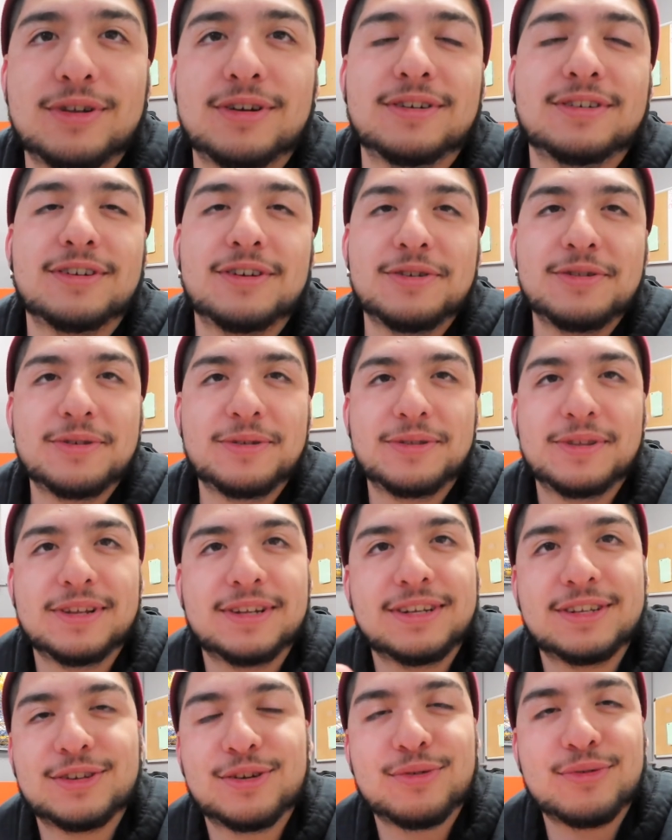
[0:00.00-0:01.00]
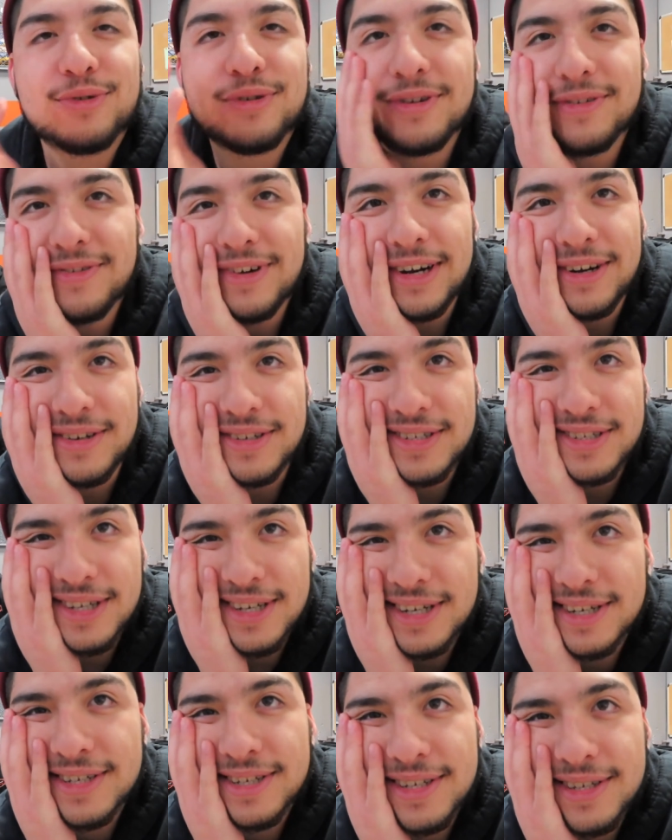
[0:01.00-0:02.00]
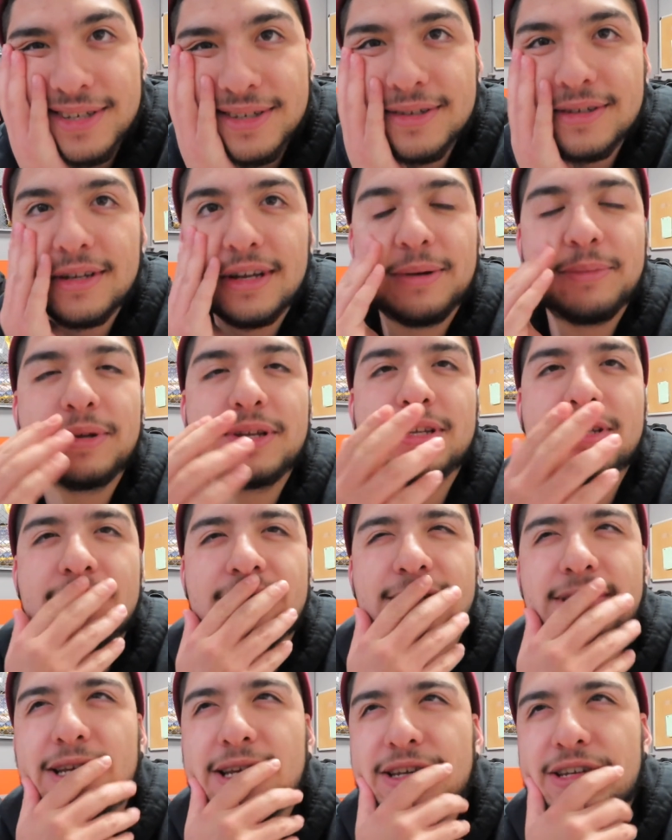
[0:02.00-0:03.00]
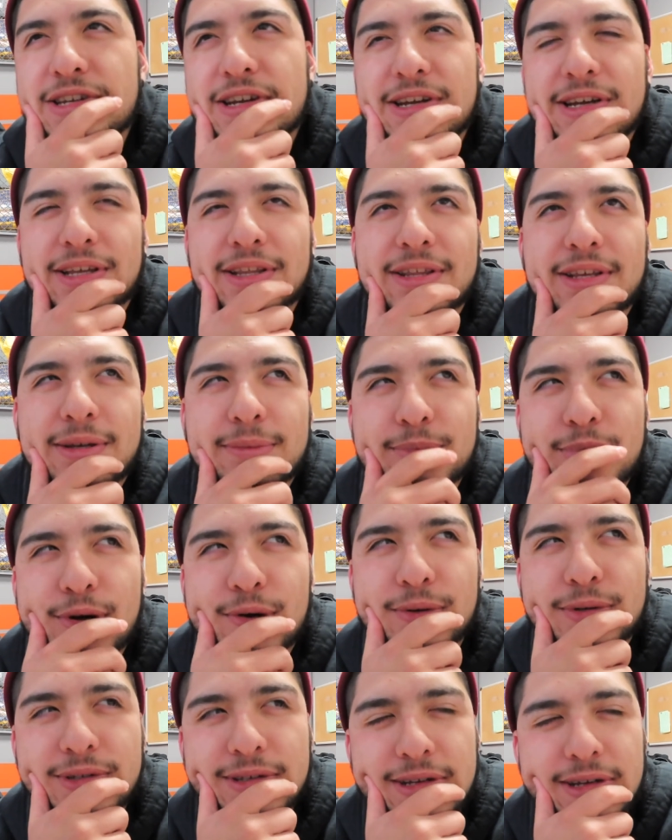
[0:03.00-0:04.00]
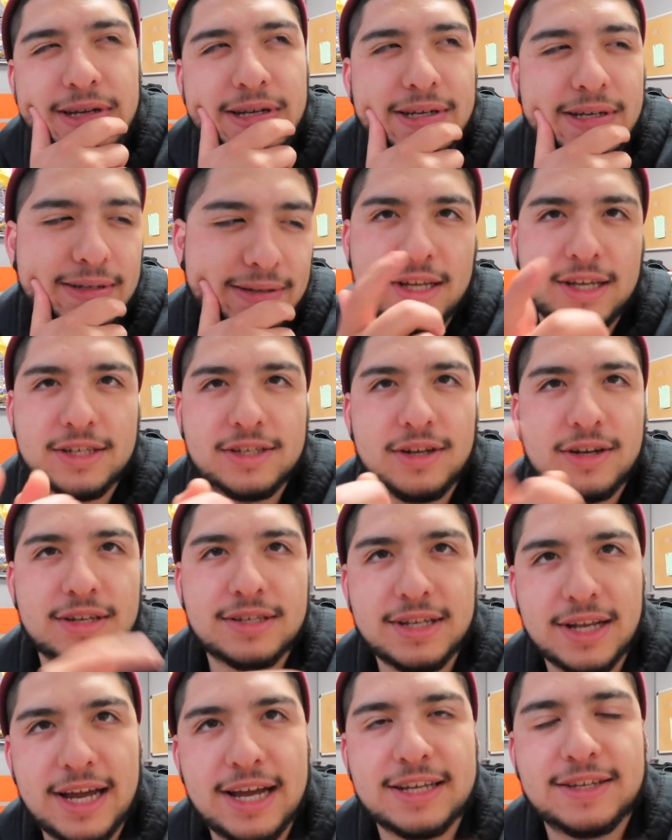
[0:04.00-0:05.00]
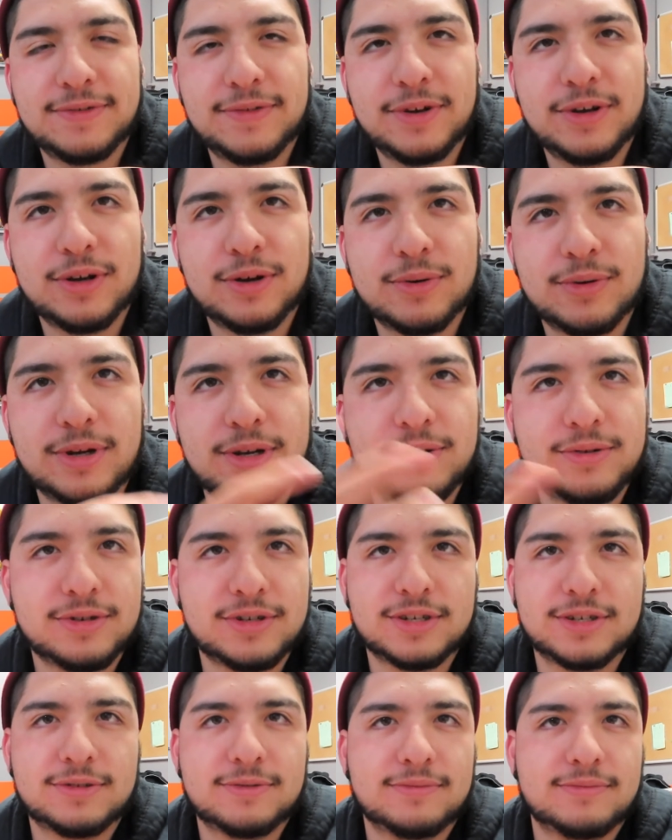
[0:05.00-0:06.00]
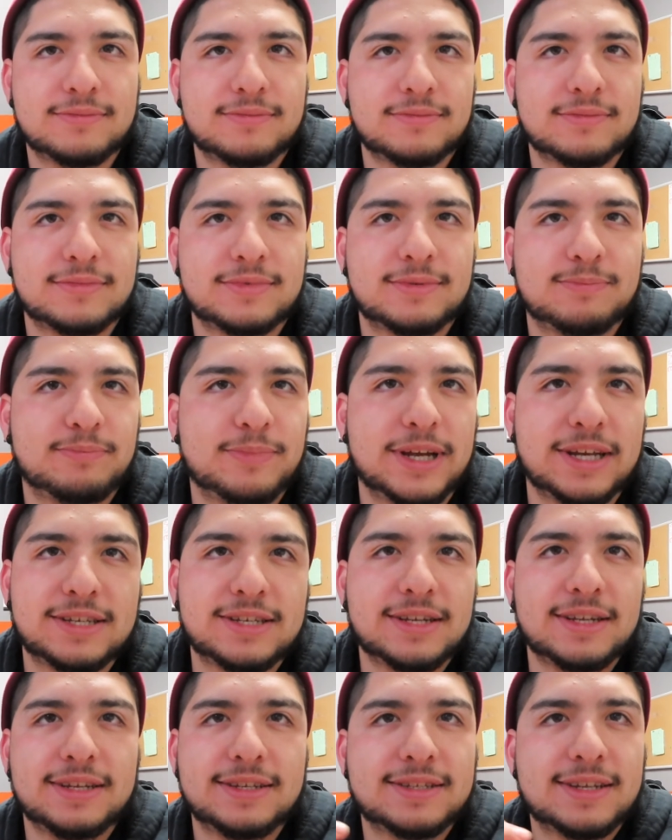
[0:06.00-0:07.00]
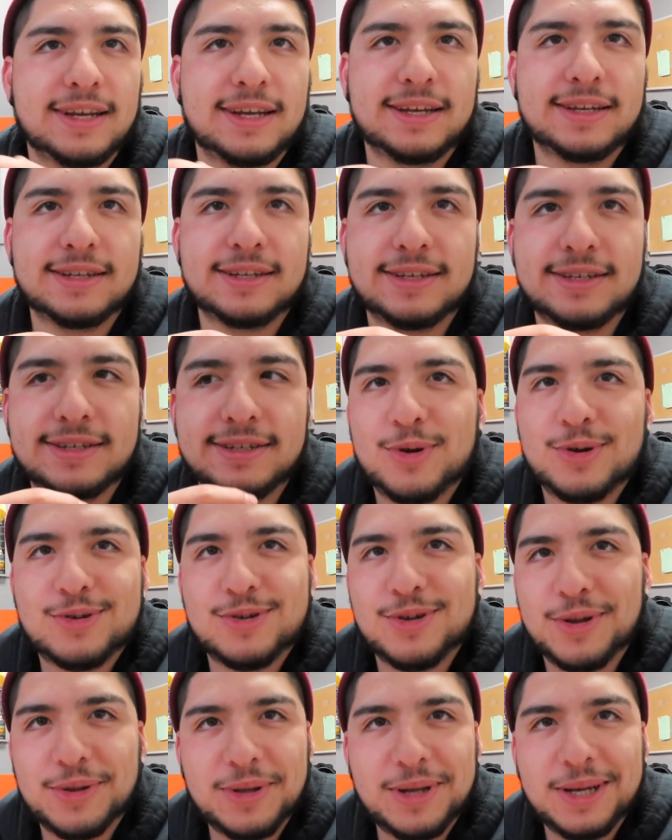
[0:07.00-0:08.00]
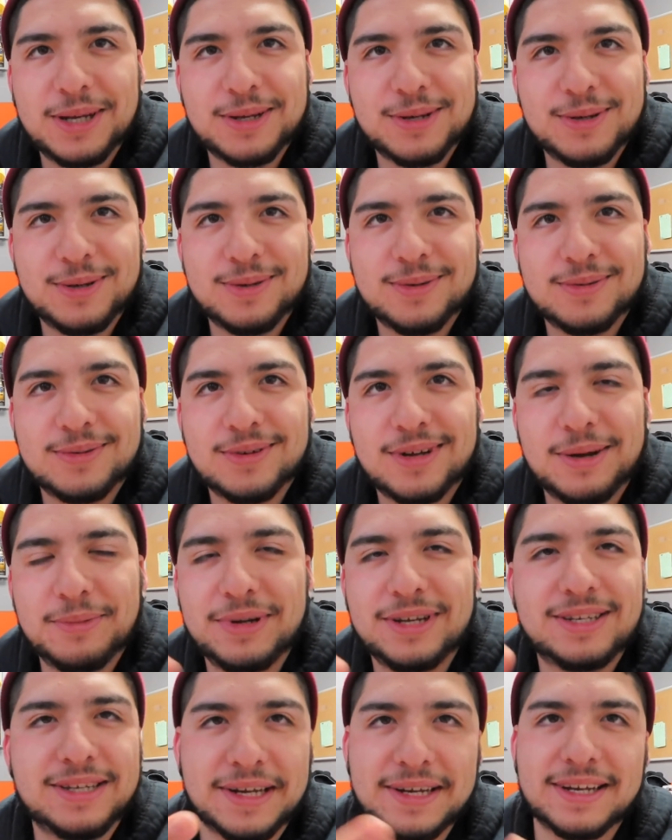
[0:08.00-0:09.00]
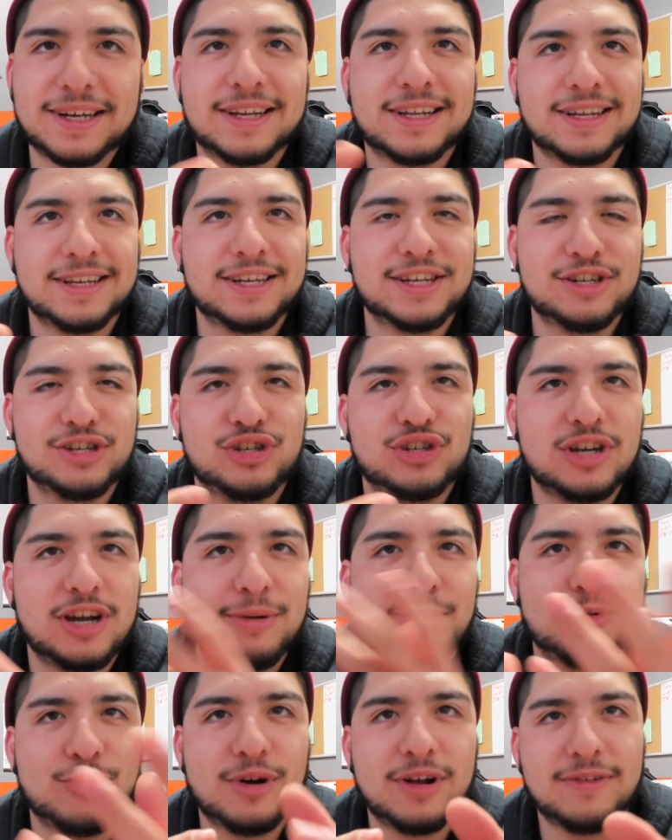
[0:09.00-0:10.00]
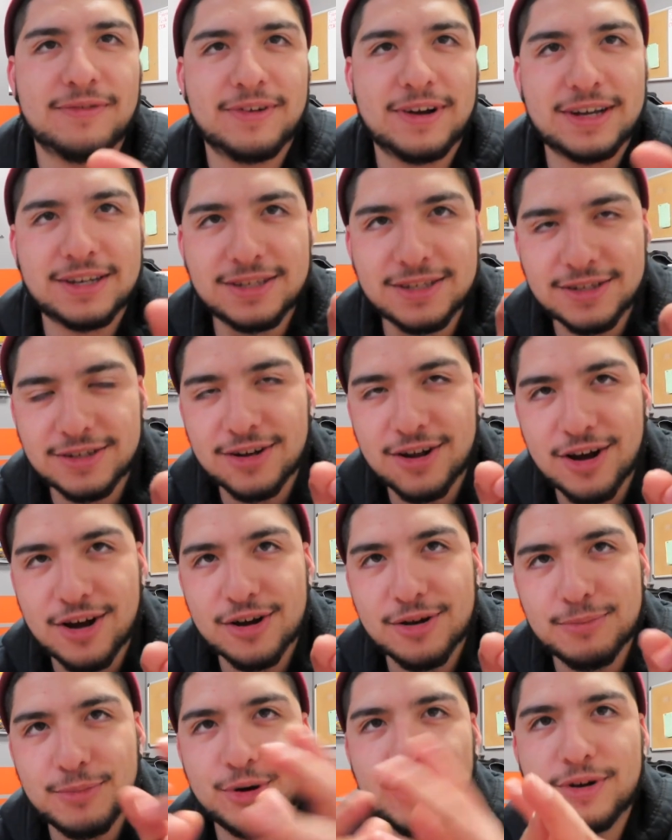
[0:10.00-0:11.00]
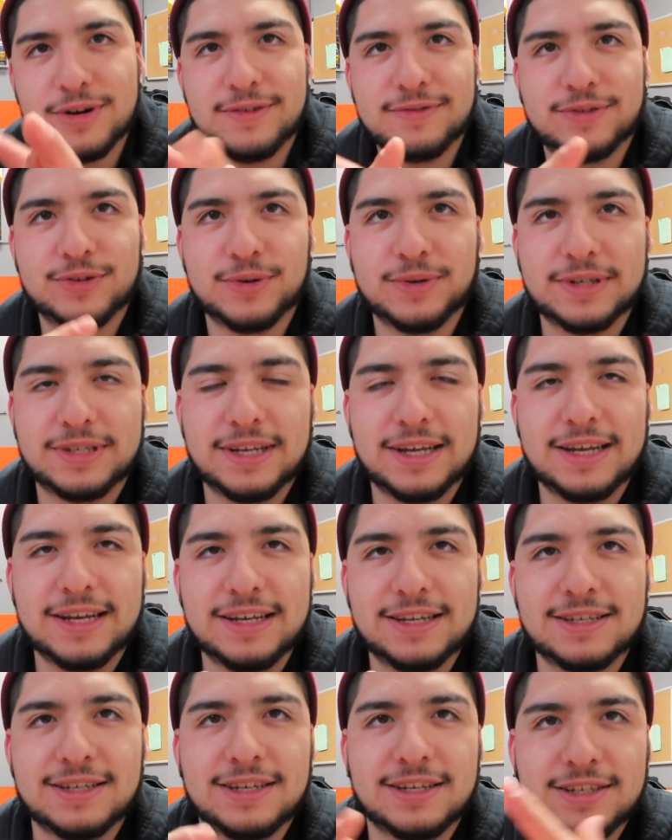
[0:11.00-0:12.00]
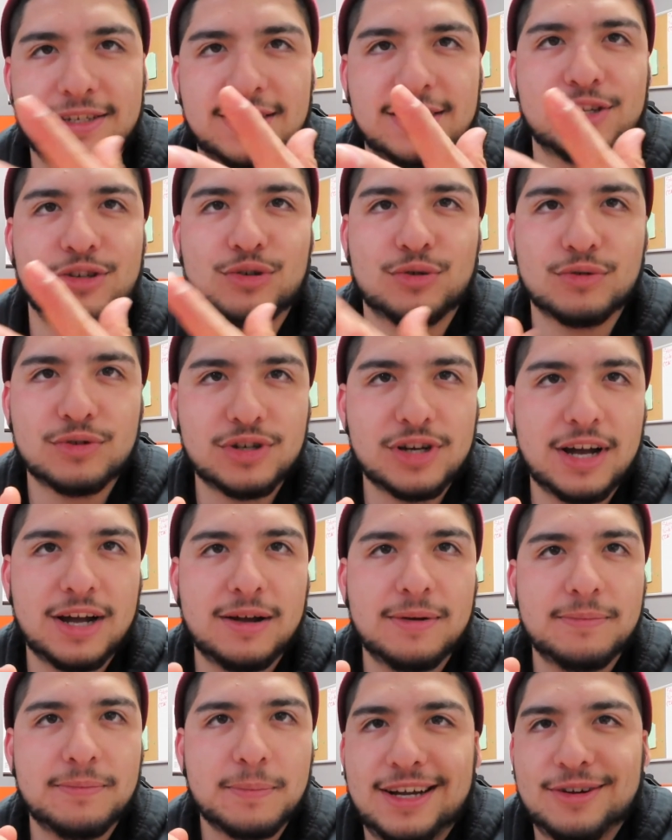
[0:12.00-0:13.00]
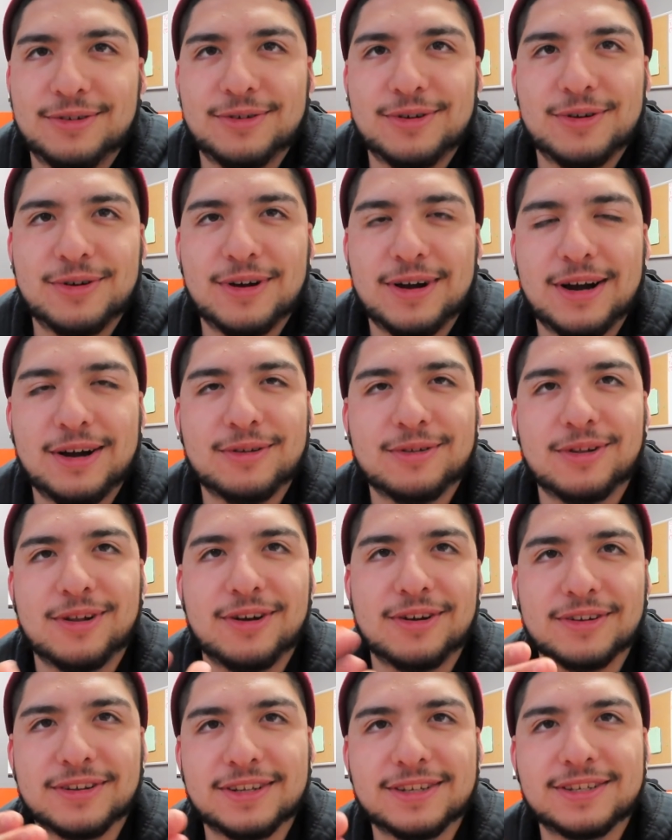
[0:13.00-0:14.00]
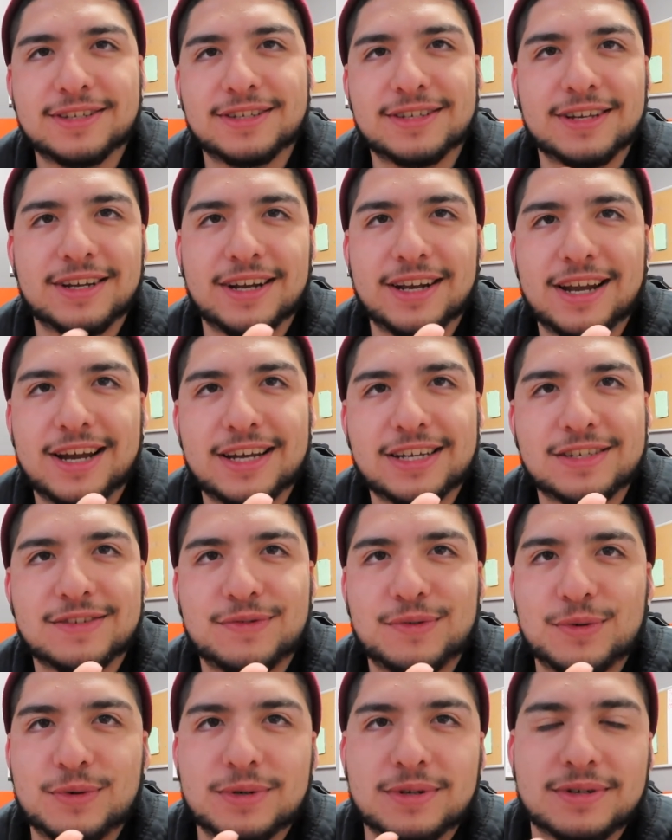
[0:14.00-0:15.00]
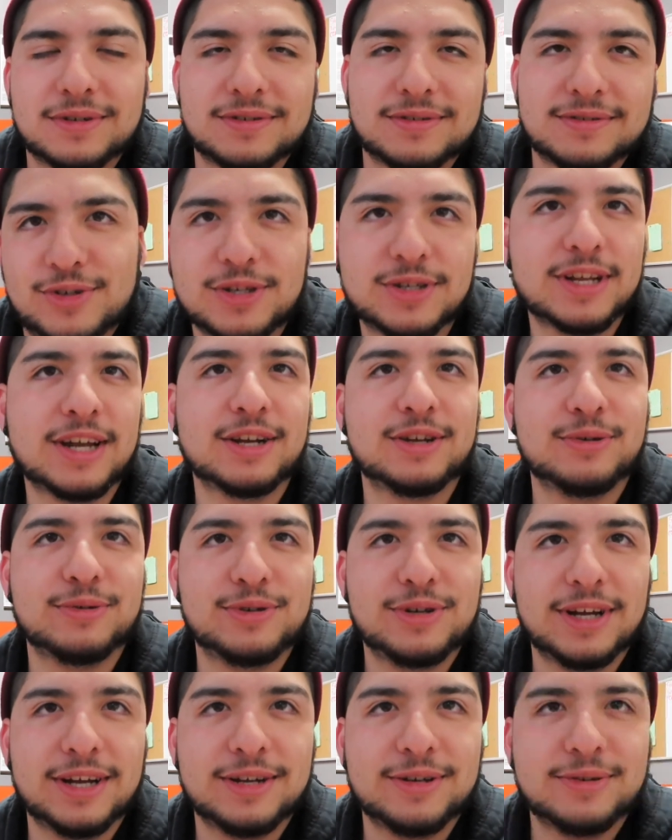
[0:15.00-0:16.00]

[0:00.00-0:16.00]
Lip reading: on other than this coronavirus sucks. I mean, TJ I think posted it. I think I saw his last video where he was just basically saying like there's nothing you can do. I mean, technically his shop qualifies as an automotive, so it is an essential job. I don't know how long this is gonna last for. Just gotta do what you gotta